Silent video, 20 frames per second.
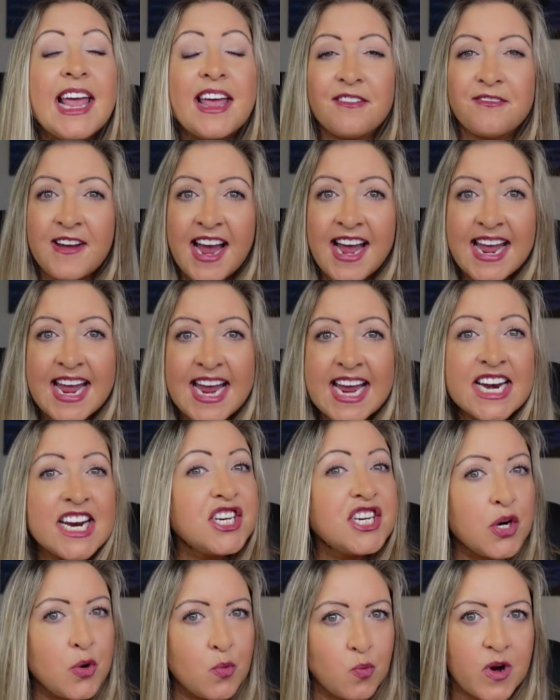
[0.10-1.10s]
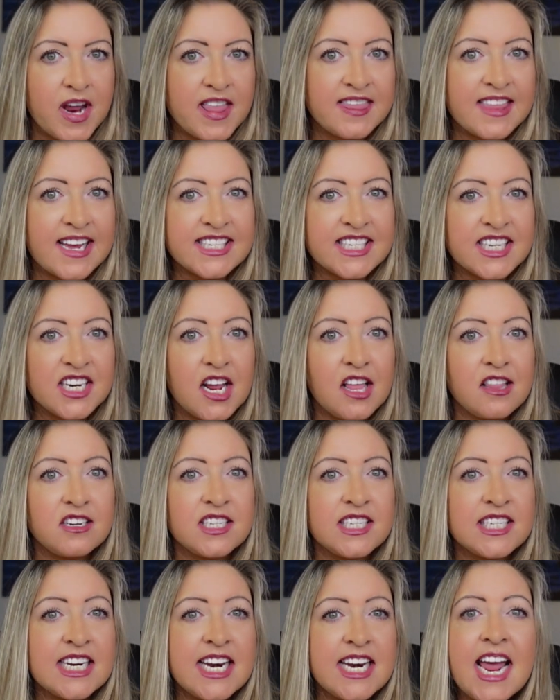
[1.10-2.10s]
If I handed you
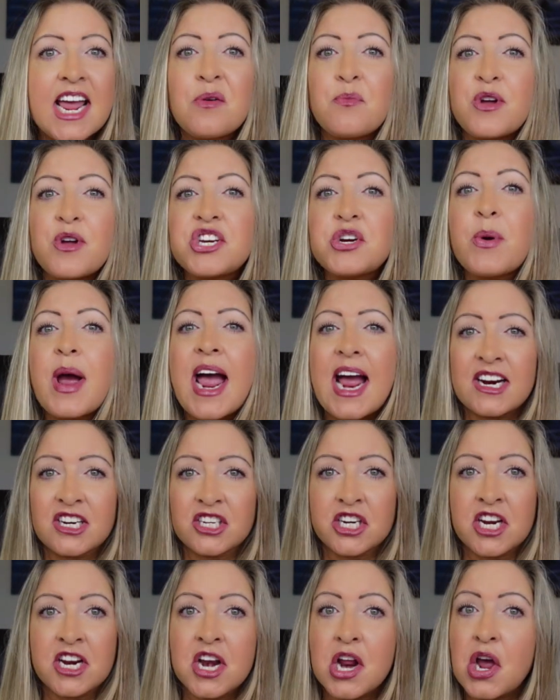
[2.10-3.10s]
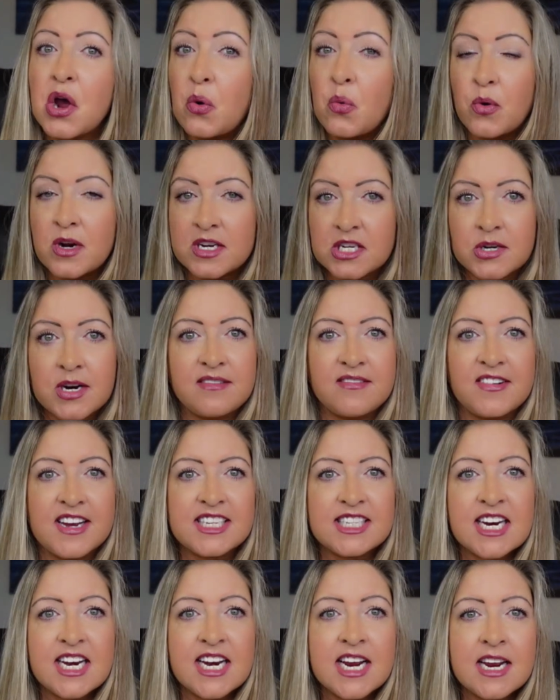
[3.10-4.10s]
$1,000 today, would you actually know what you
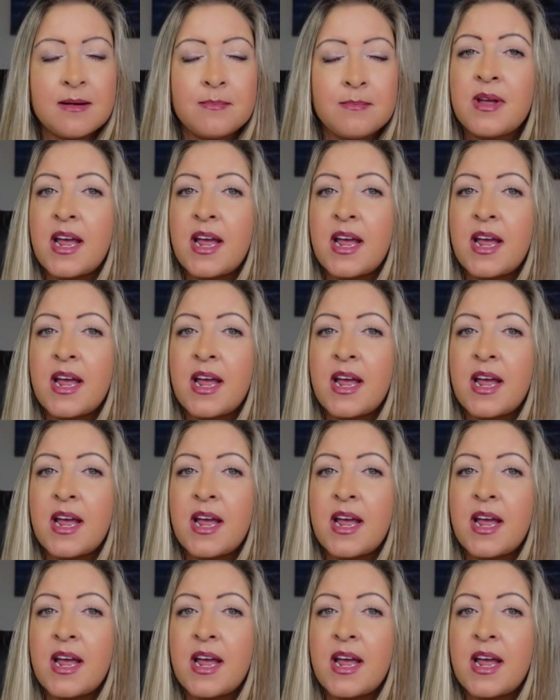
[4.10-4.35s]
invested in?